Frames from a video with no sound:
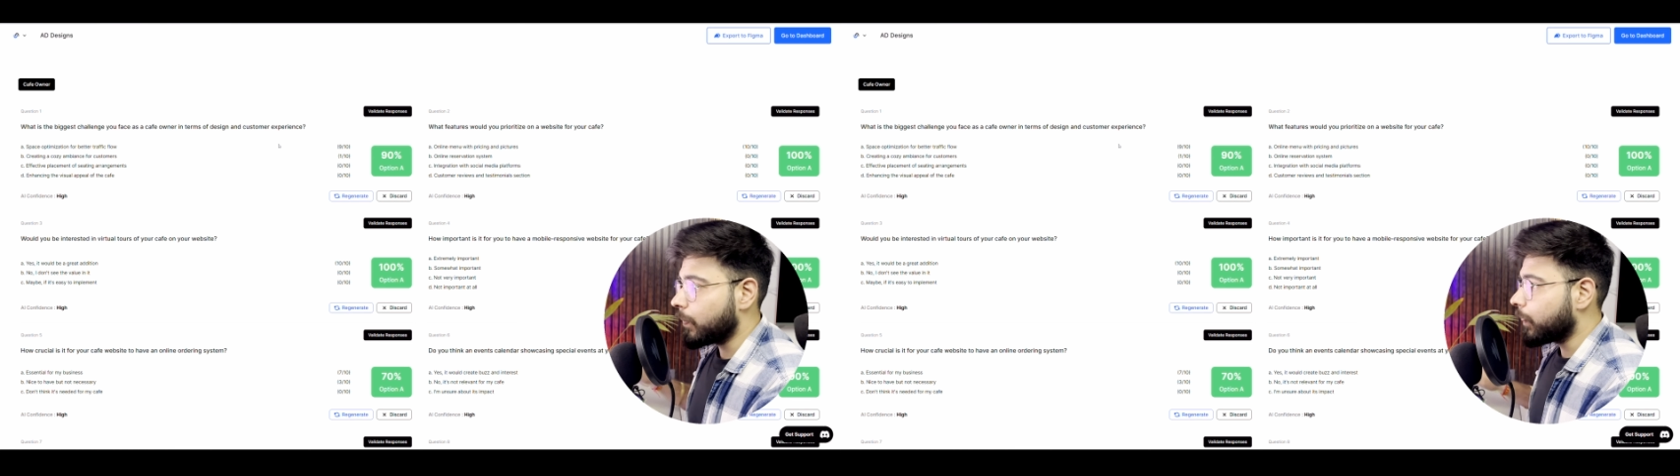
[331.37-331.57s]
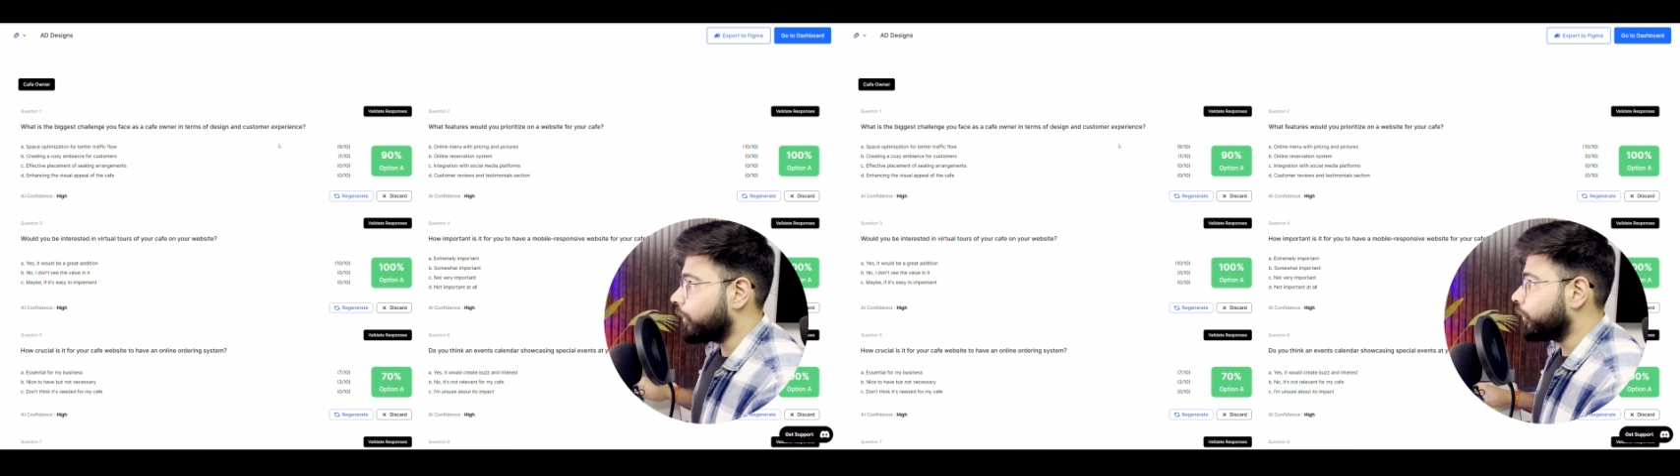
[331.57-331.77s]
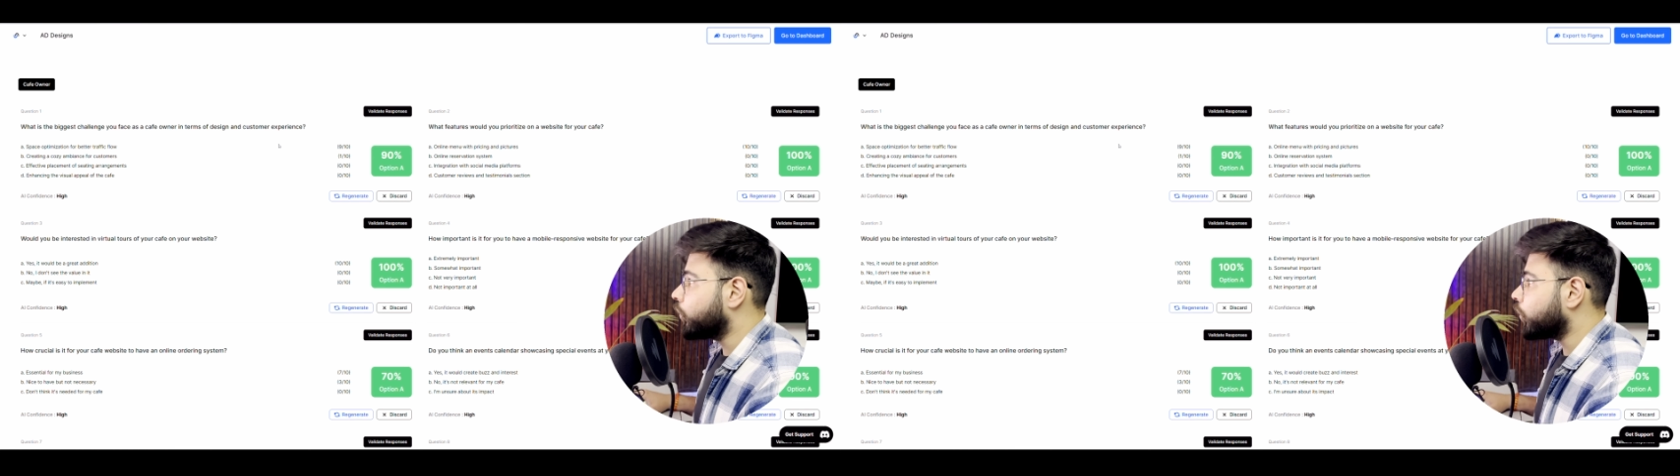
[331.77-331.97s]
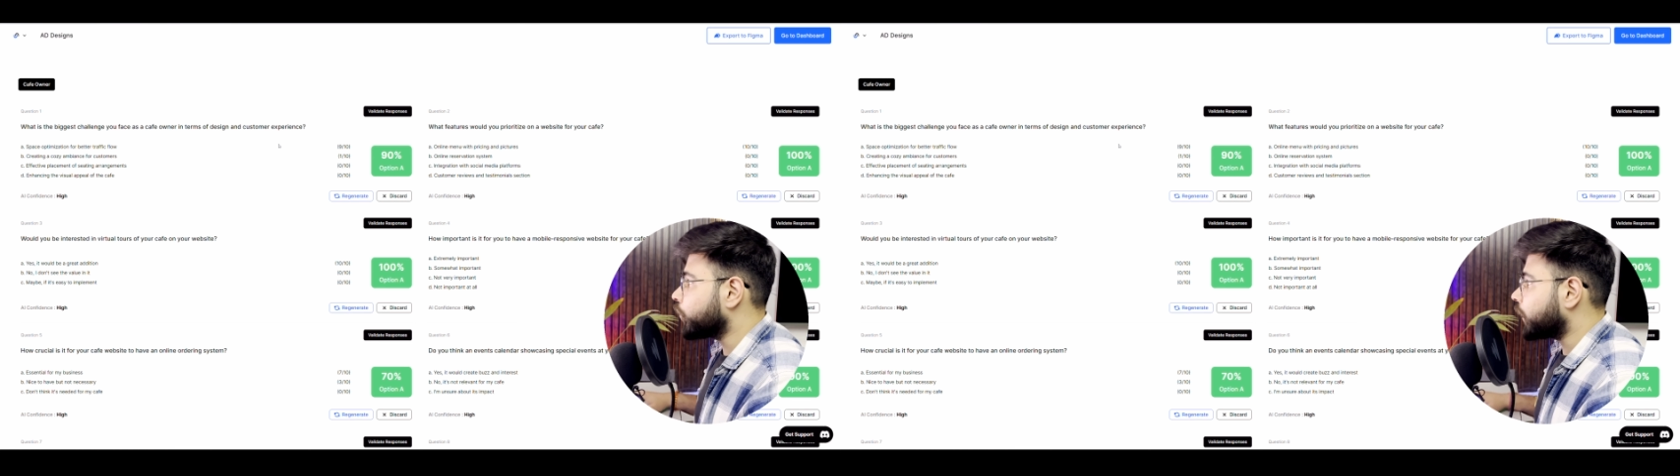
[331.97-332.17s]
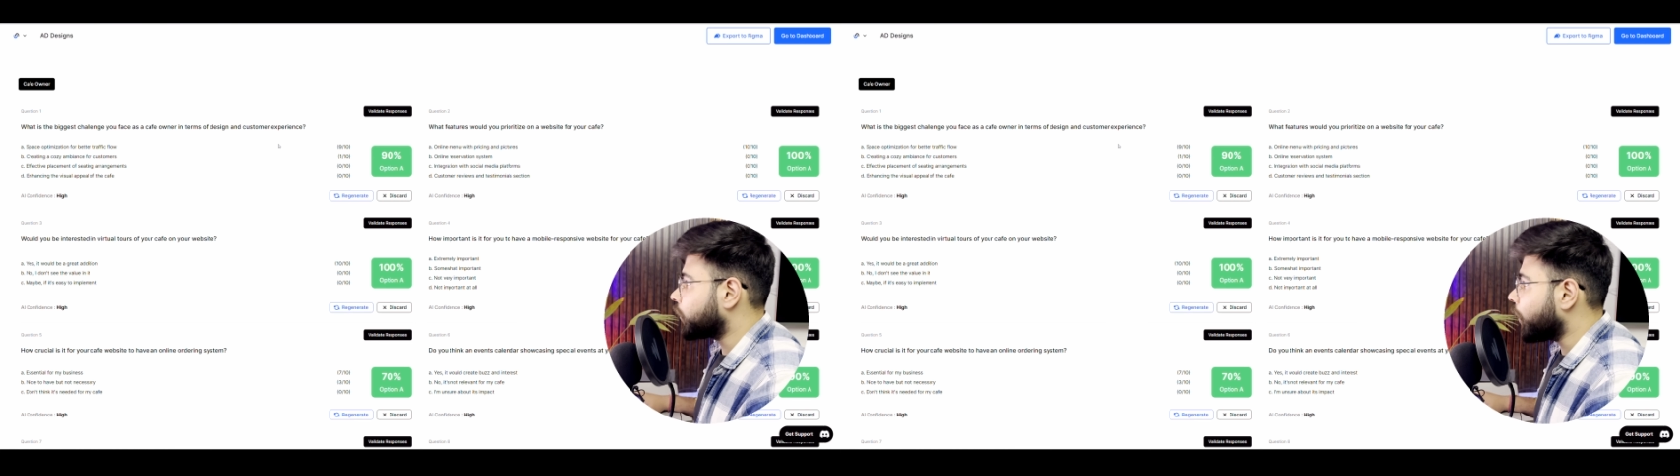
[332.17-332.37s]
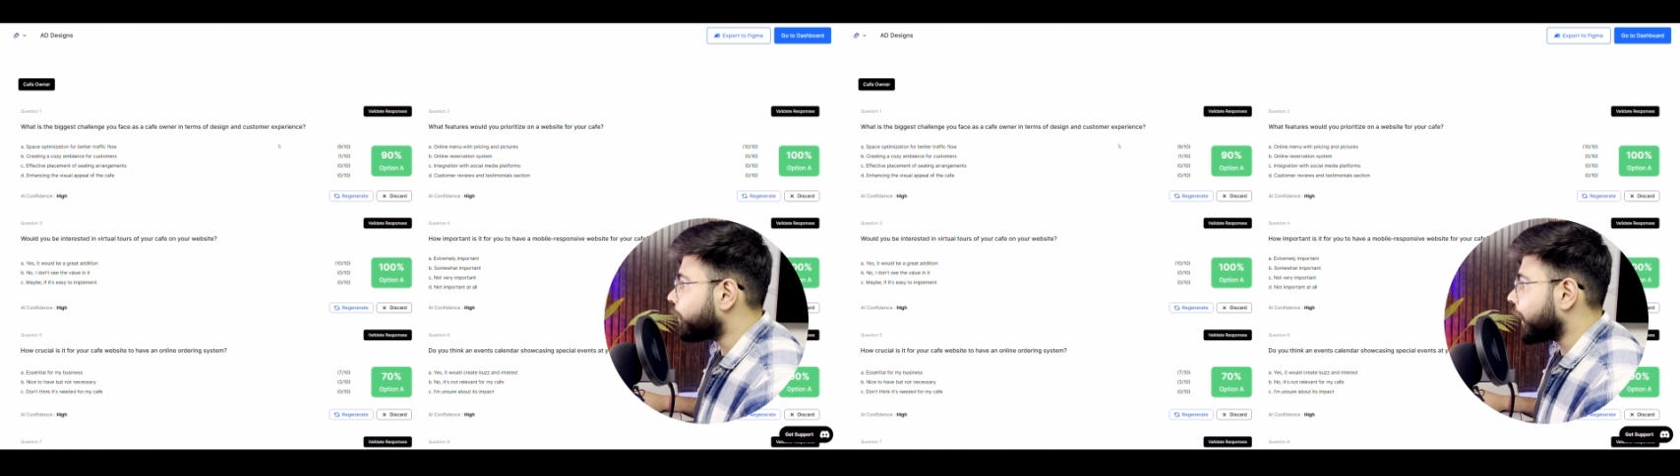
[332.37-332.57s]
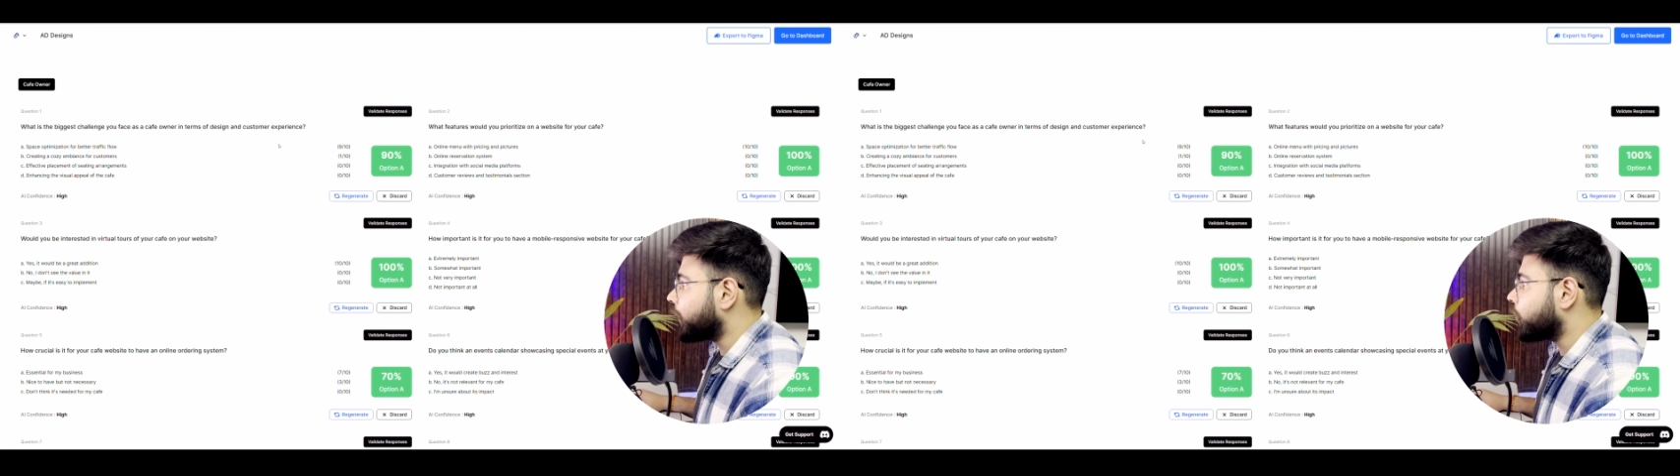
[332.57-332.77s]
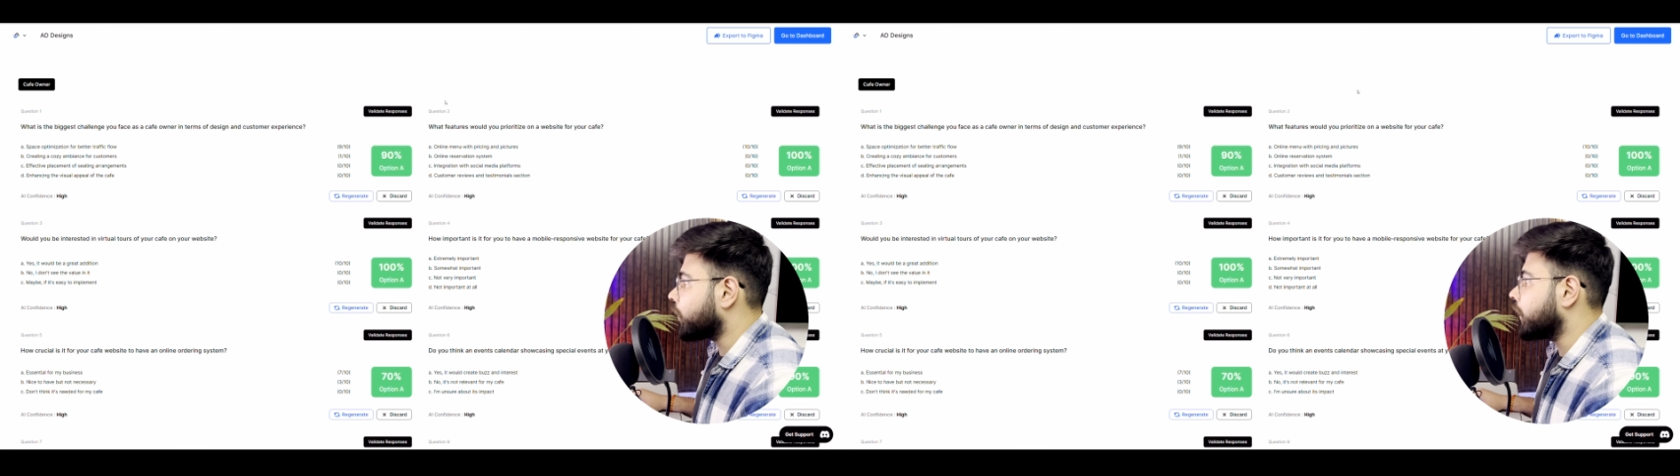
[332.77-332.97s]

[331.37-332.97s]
If you go to the top right corner,